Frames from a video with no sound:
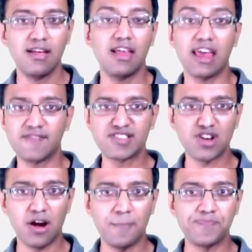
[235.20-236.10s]
Like we
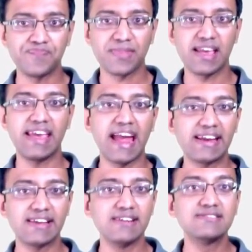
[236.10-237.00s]
saw,
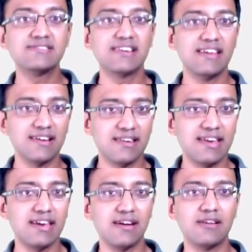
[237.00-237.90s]
get is
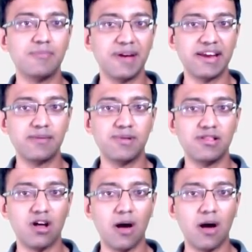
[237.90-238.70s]
clearly a repeatable